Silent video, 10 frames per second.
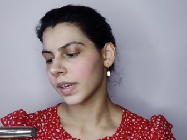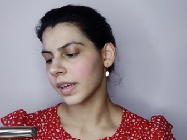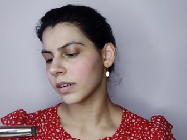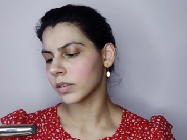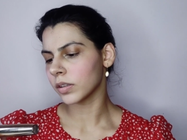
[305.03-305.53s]

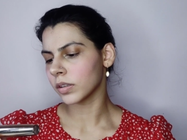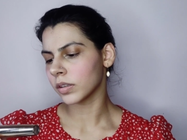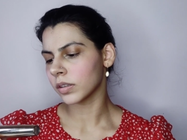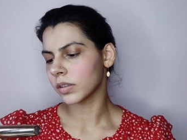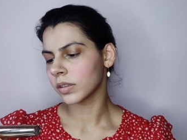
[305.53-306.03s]

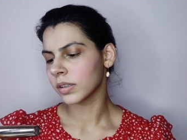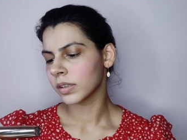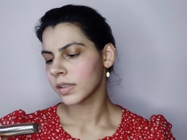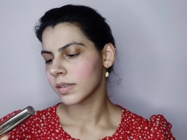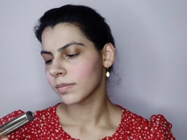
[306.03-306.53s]
Kiko
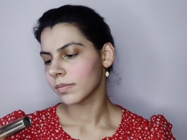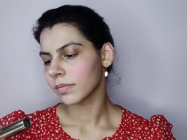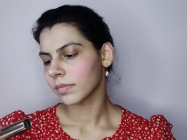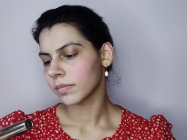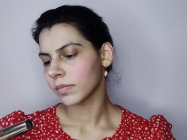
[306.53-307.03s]

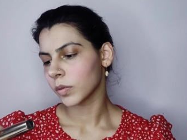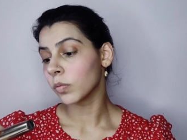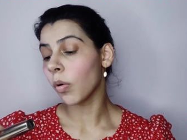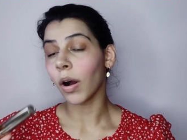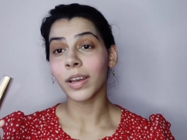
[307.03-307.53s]

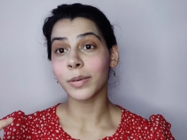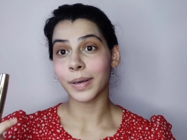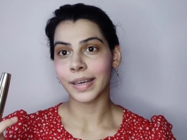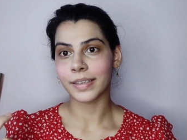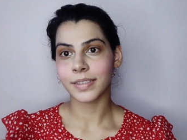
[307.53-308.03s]

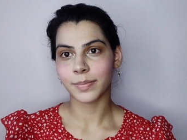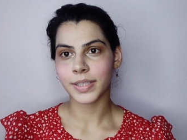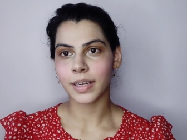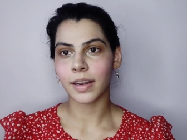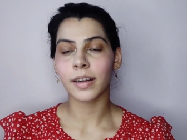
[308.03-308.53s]
Volum-eyes
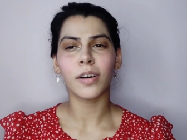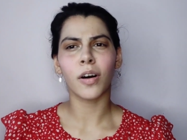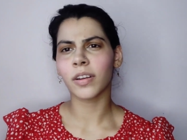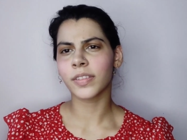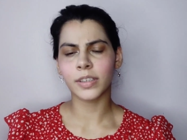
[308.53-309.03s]
mascara.
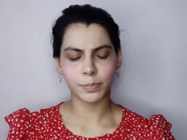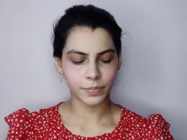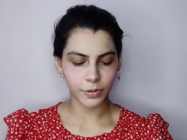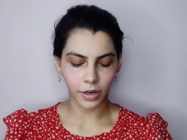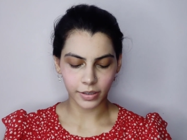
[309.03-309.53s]
All of
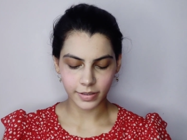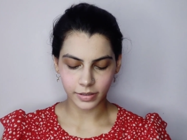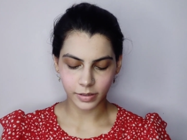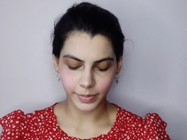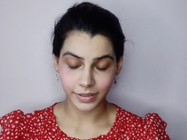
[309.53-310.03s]
the products
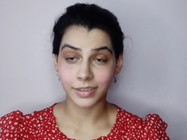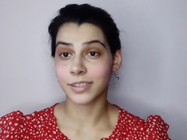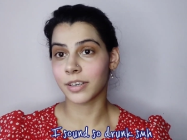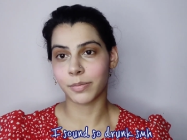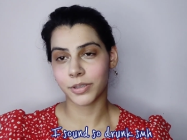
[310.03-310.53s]
are going to be in the
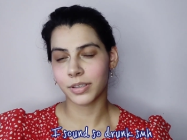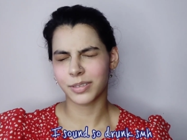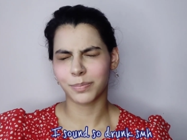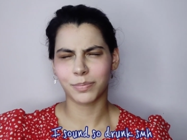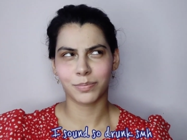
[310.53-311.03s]

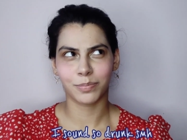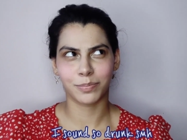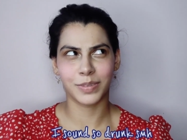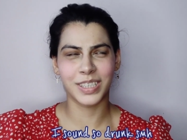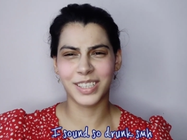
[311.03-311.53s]

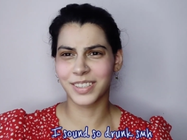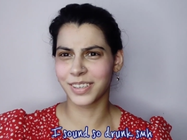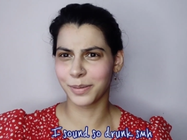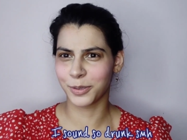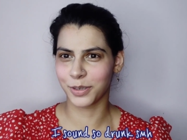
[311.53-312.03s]

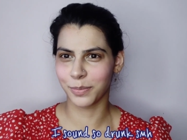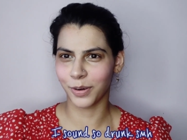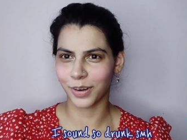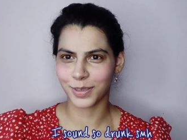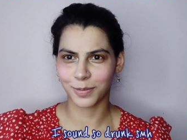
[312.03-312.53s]
description
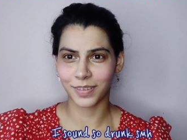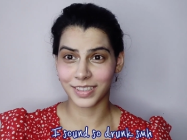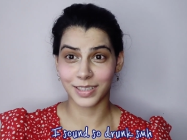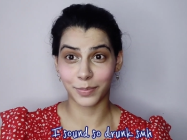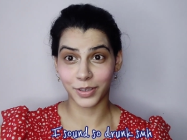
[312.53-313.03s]
box. Wow,
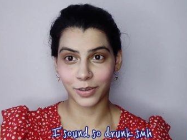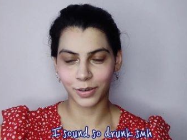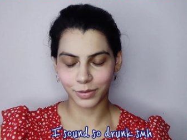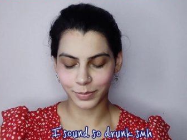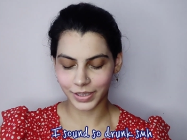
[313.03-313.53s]
there's something
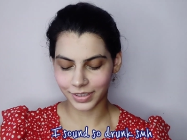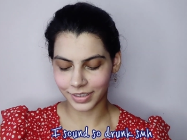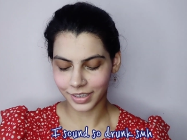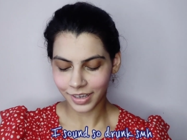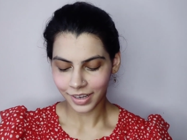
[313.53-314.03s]
wrong with me
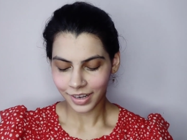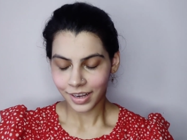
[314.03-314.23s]
today.